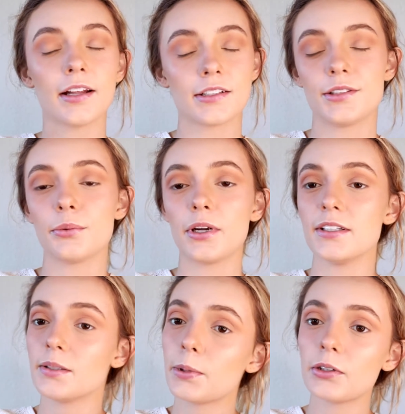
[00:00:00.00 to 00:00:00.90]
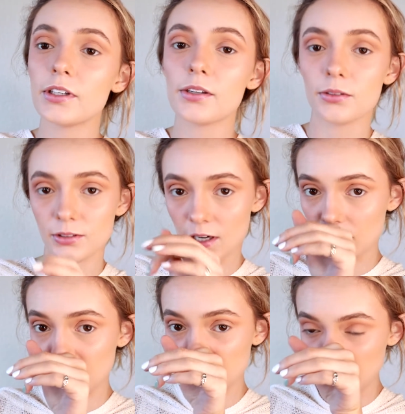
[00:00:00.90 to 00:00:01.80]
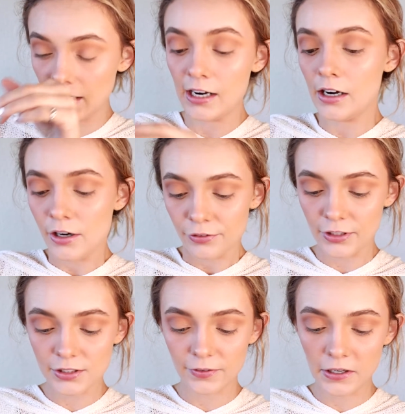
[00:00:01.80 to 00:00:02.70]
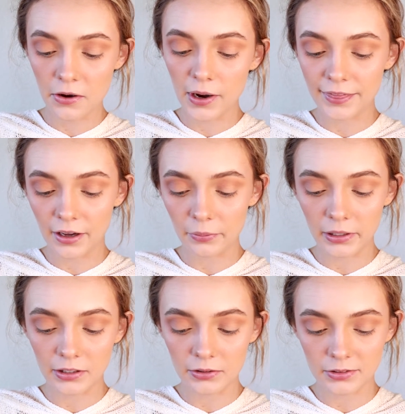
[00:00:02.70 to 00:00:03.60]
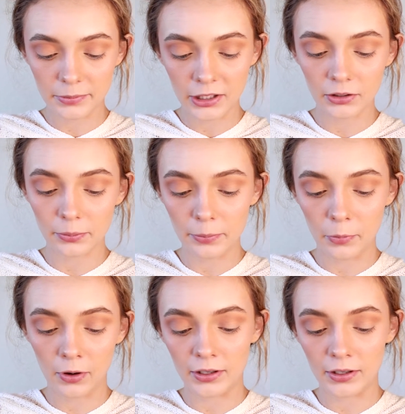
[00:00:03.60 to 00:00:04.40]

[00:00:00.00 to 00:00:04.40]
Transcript: That's the one I typically use. However, for this video, I thought we could use something a little bit more